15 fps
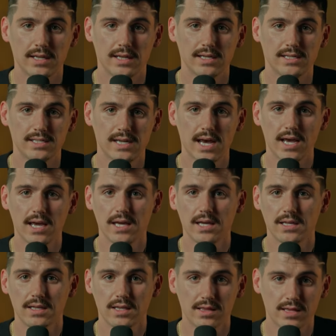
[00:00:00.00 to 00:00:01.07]
They
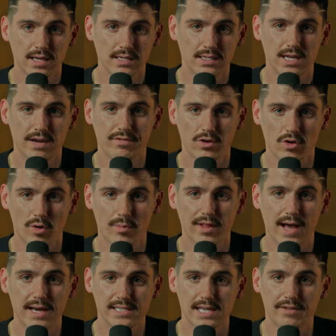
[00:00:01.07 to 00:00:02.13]
say that things never
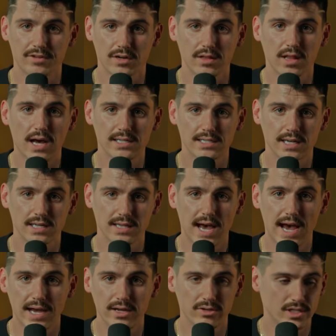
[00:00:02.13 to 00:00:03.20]
normalize after a loss like
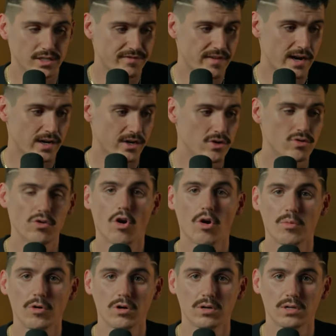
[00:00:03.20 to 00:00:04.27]
that, you just find a new
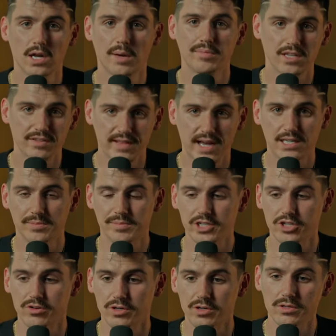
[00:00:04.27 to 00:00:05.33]
normal. I believe that to be
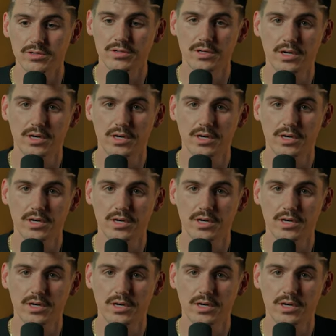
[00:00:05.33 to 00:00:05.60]
true.